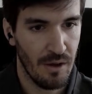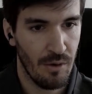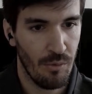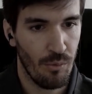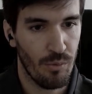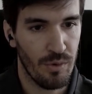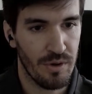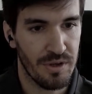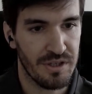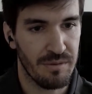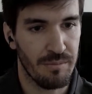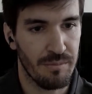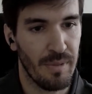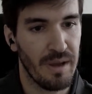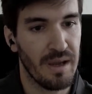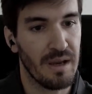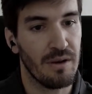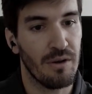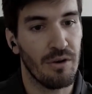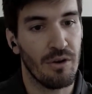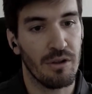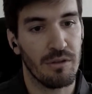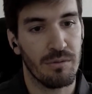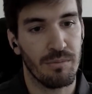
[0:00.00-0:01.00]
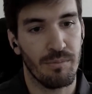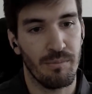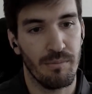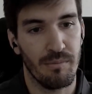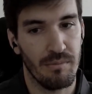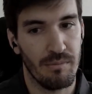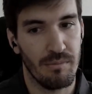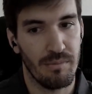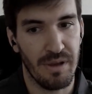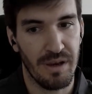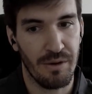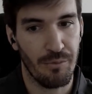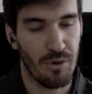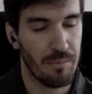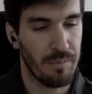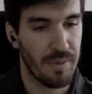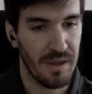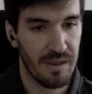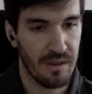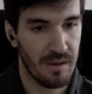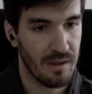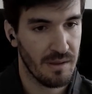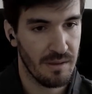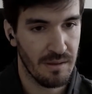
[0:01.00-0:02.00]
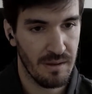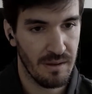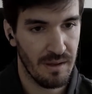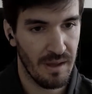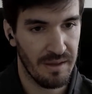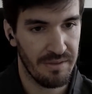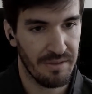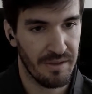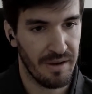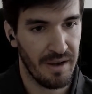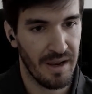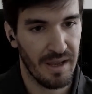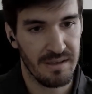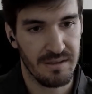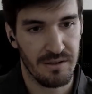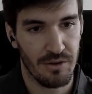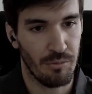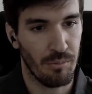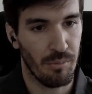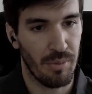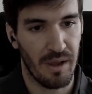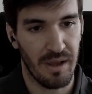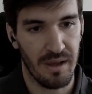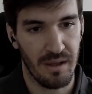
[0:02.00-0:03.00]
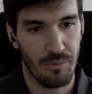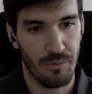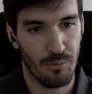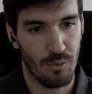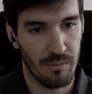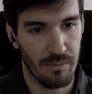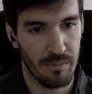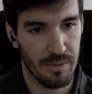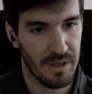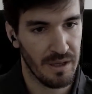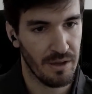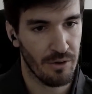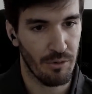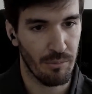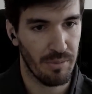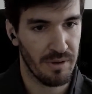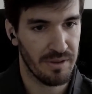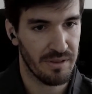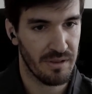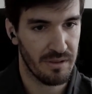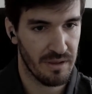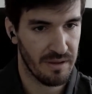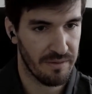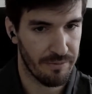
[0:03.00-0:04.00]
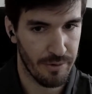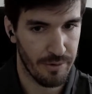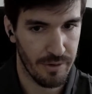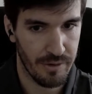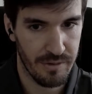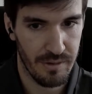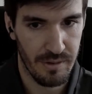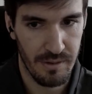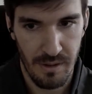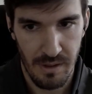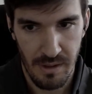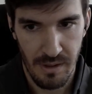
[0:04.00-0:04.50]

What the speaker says: which may not be repeated, and the next complaint will be completely different.